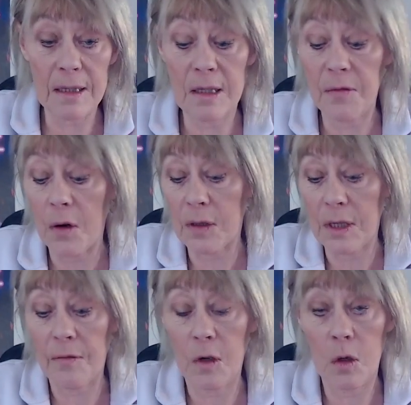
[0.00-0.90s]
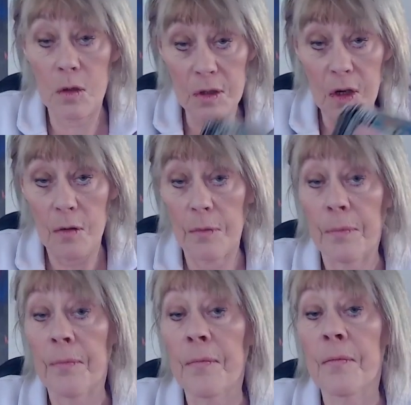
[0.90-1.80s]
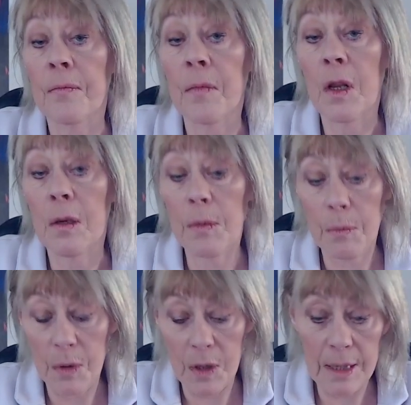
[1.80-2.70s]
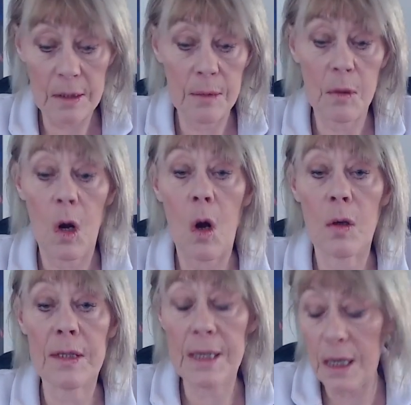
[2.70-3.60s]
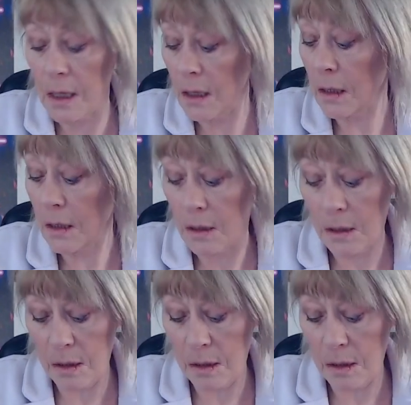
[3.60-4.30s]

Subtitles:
That's as far as I've got. So let me pull out some cards here.